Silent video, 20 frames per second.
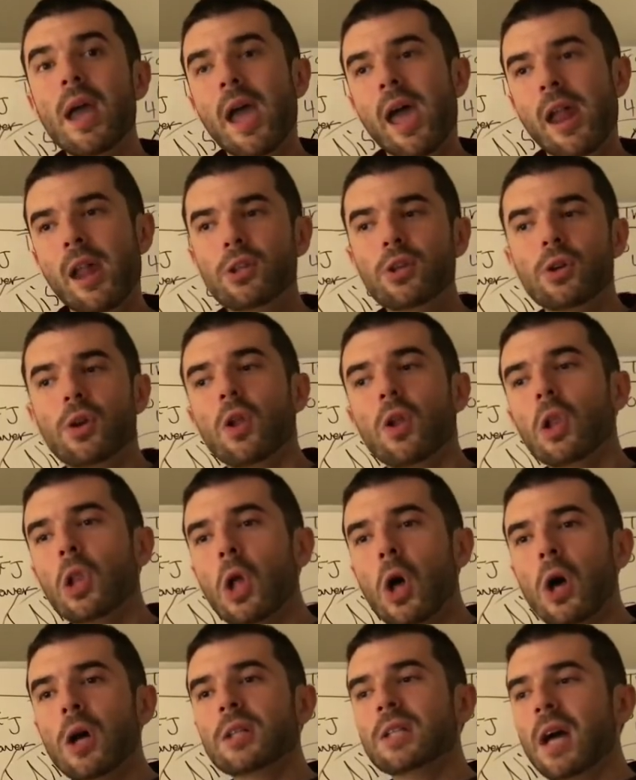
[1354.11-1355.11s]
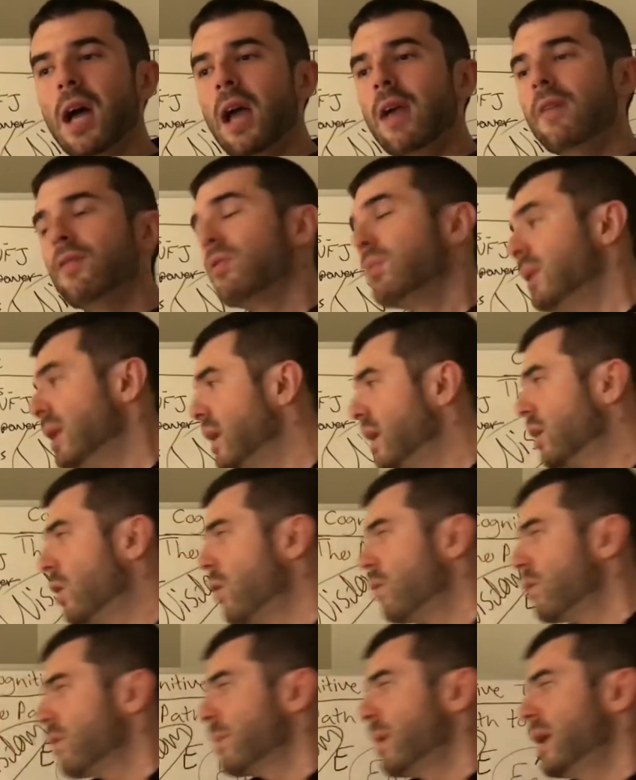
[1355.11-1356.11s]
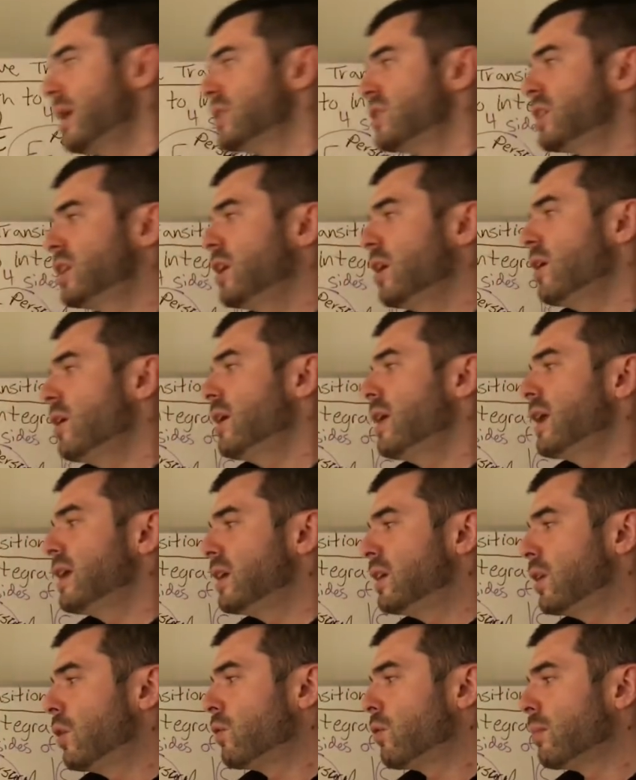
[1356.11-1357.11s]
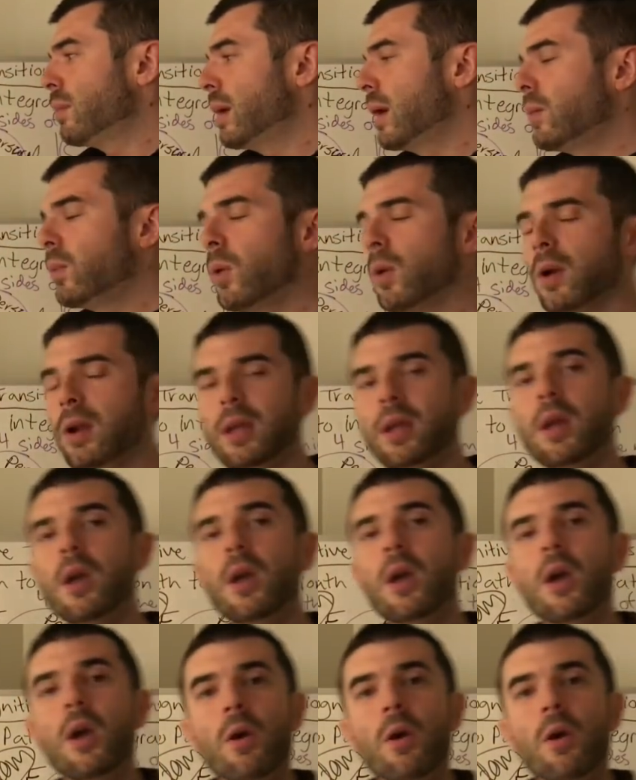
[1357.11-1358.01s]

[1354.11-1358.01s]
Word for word: And it took a long time for me to get over my insecurity and get over my worry.